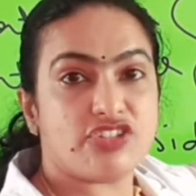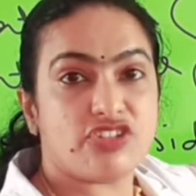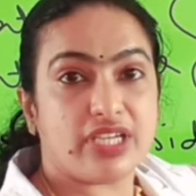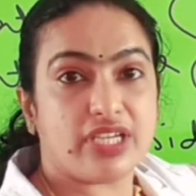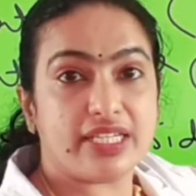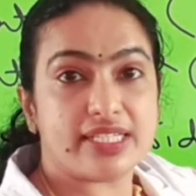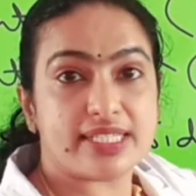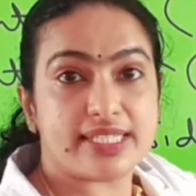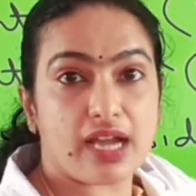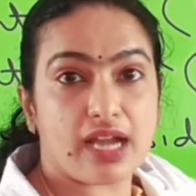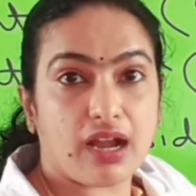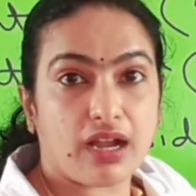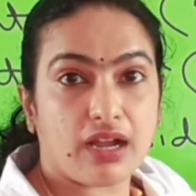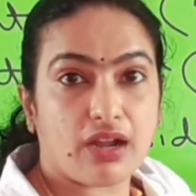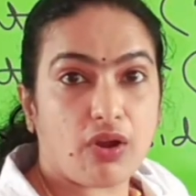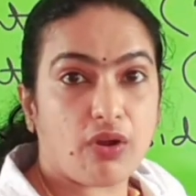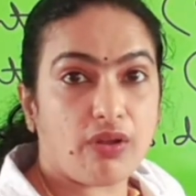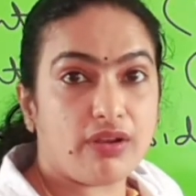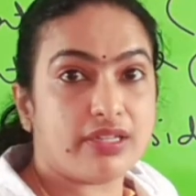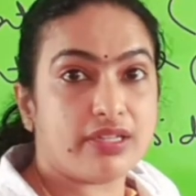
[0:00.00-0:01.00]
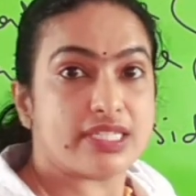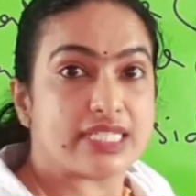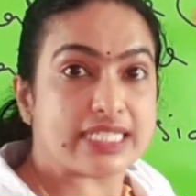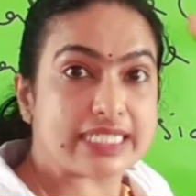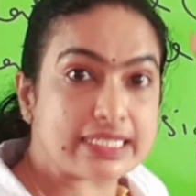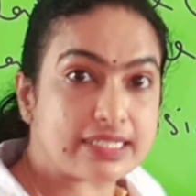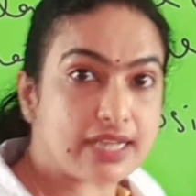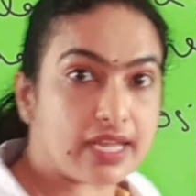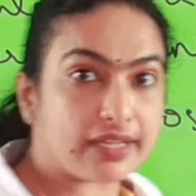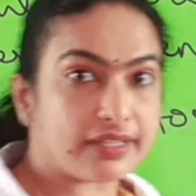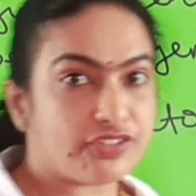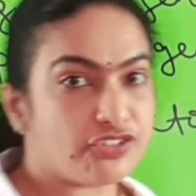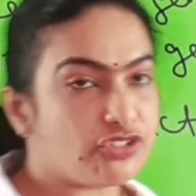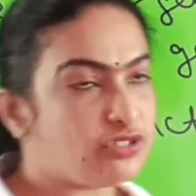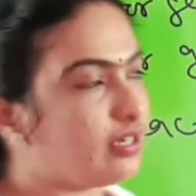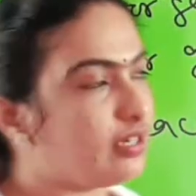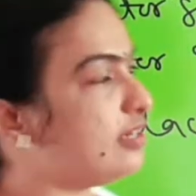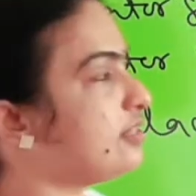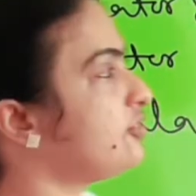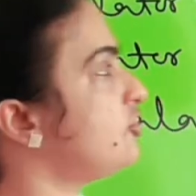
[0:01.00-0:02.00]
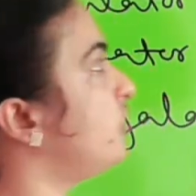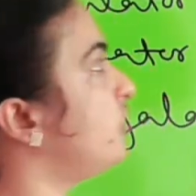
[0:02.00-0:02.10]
genes are called structural